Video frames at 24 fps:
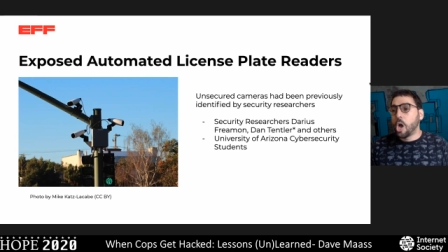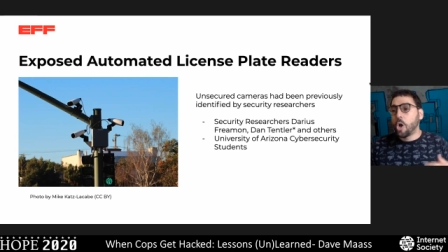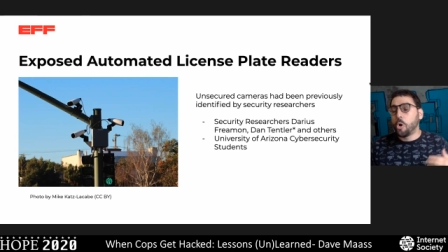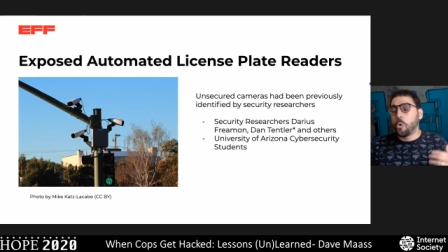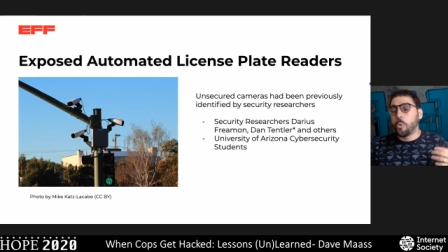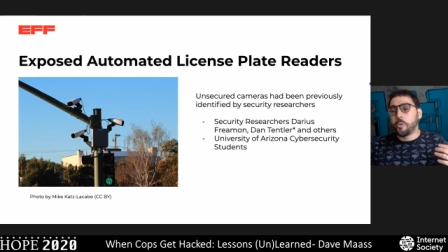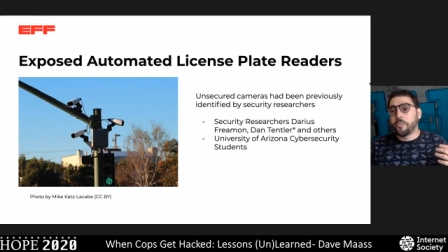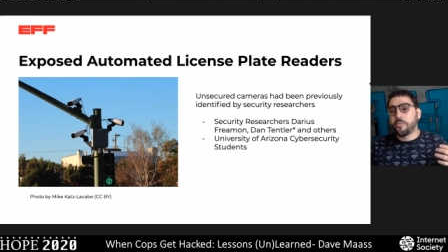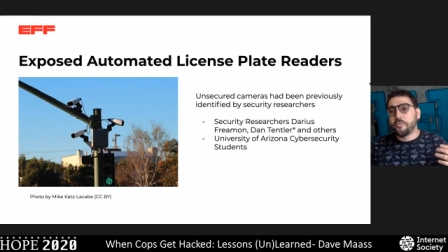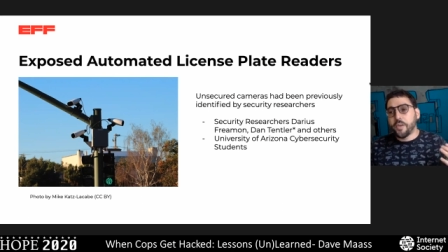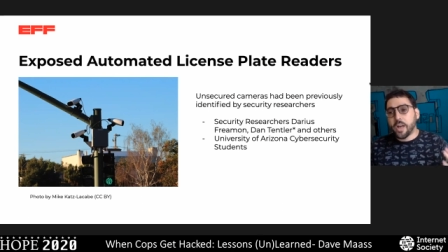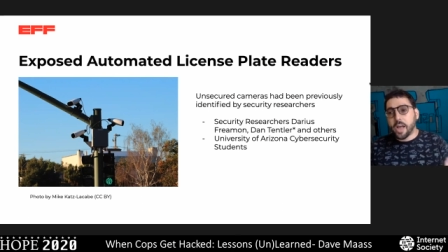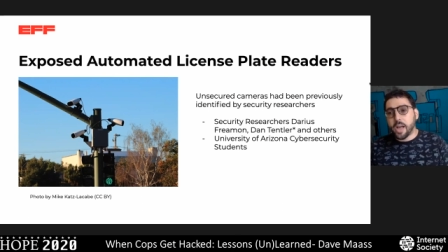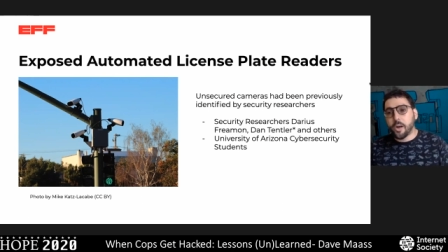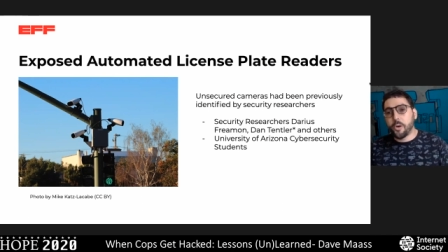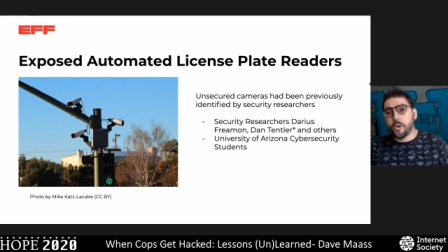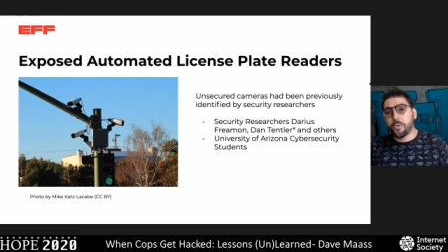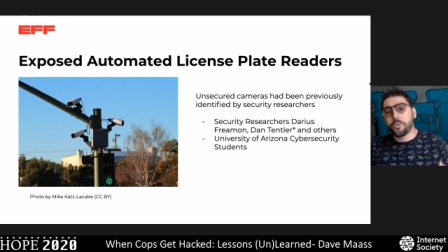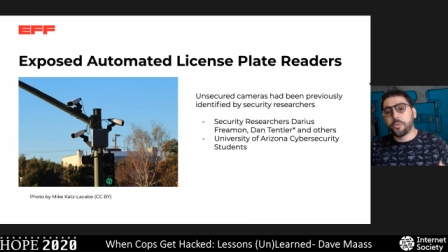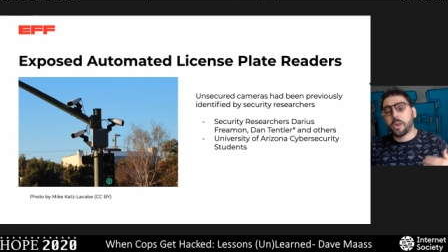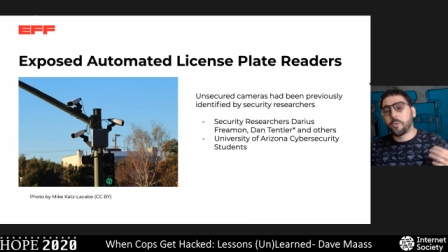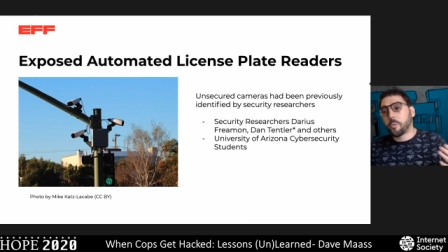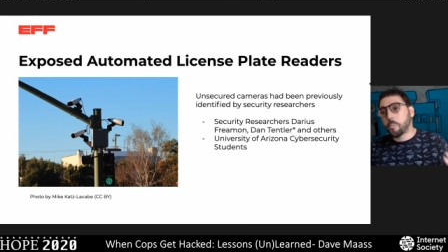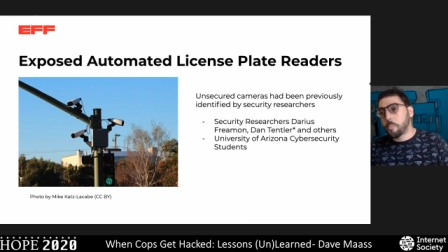who have
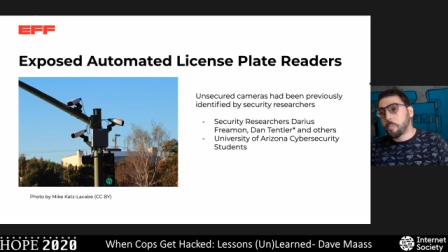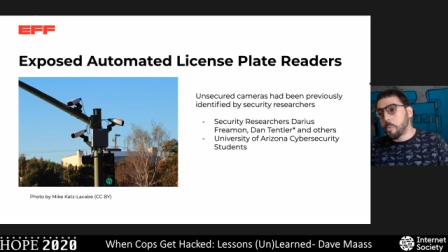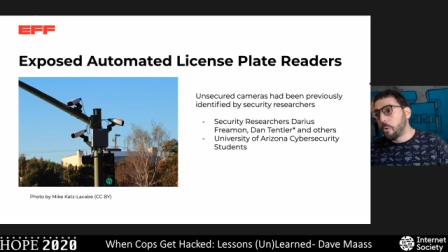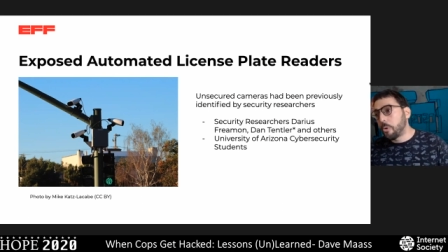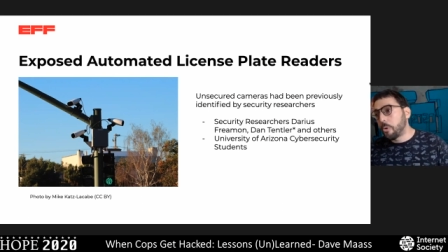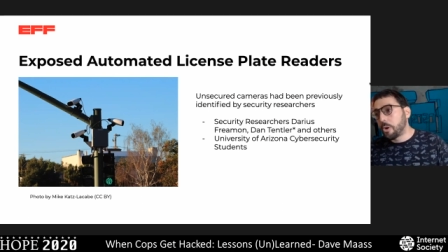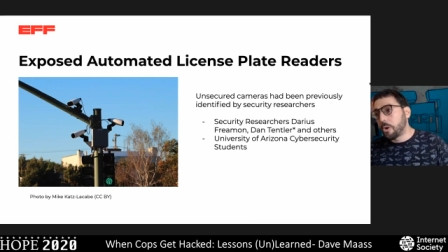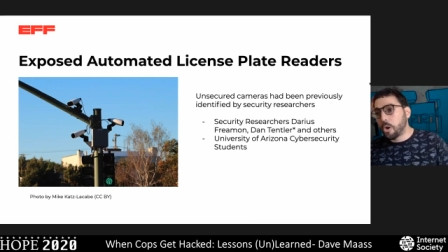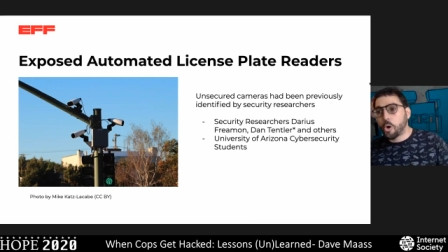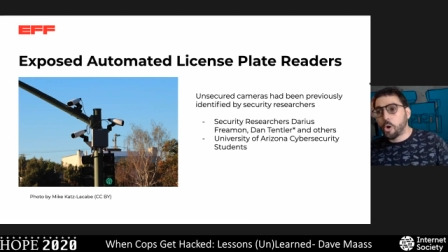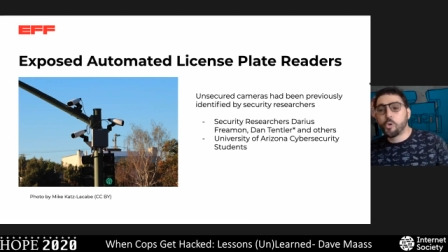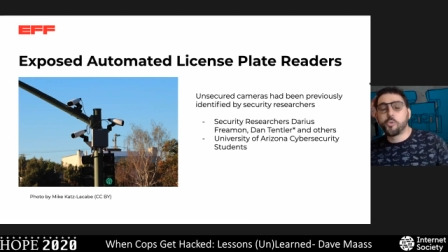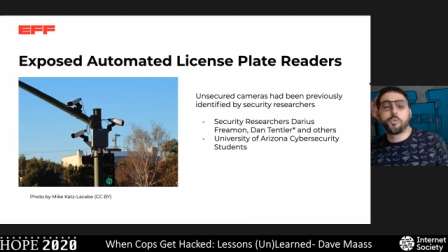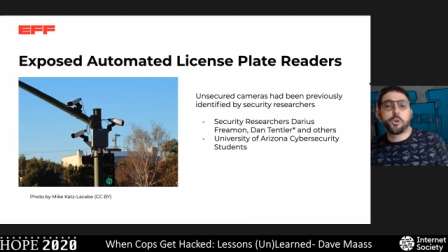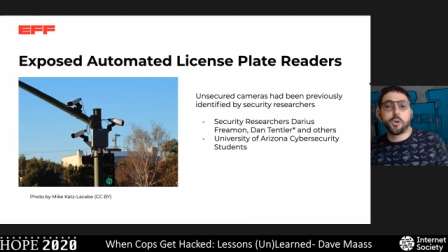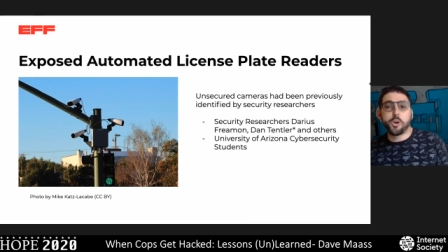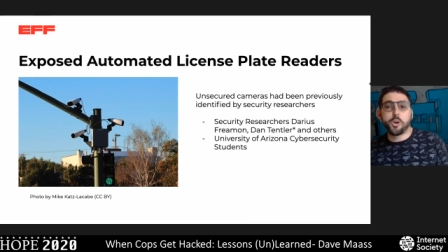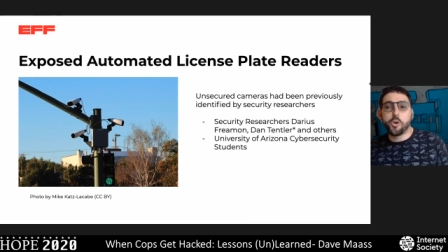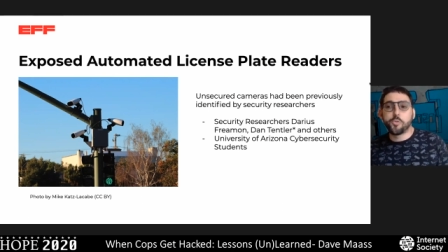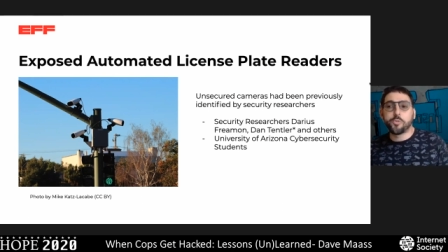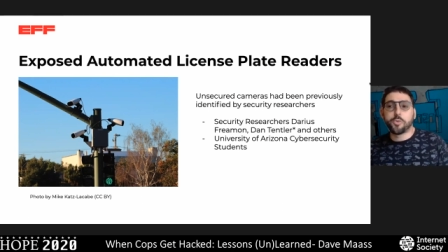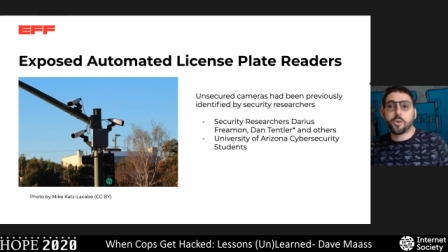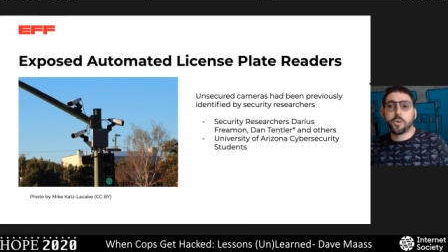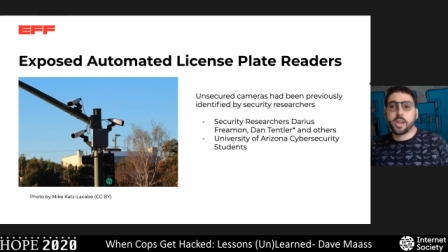found and reported over
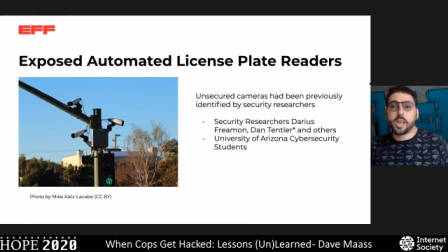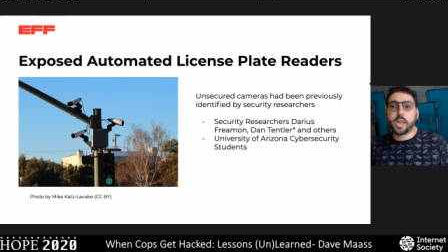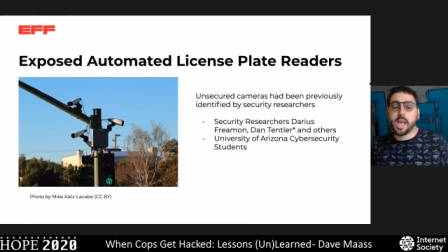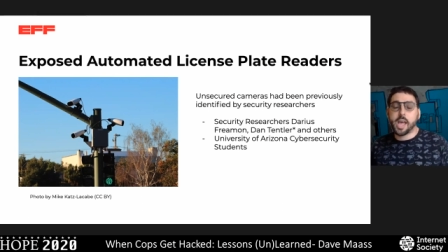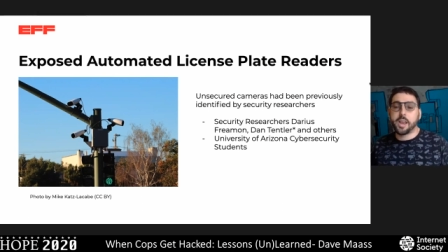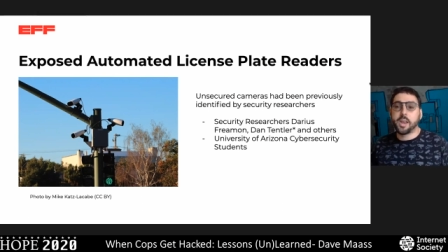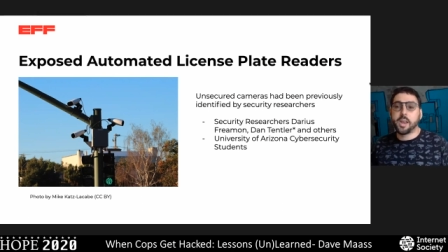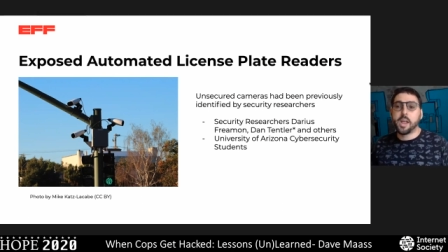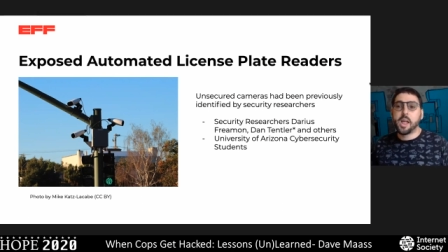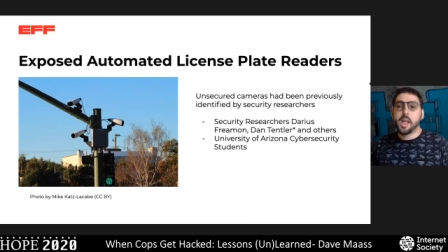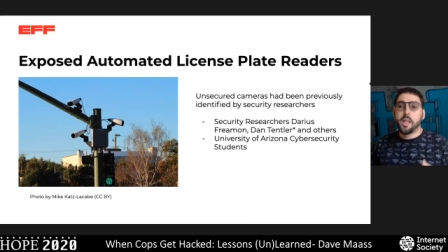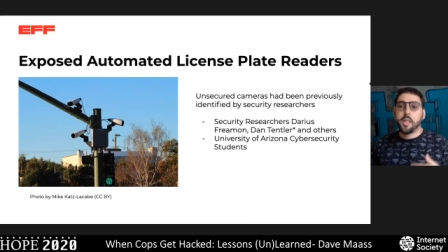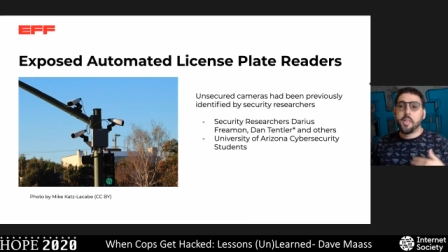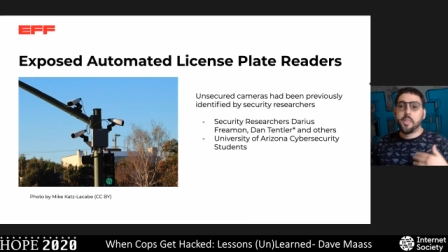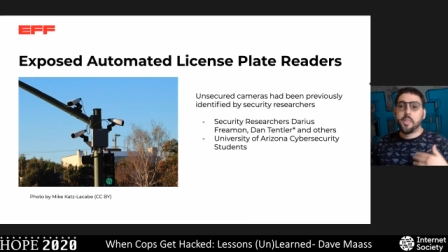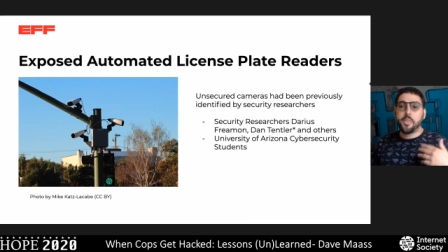and over again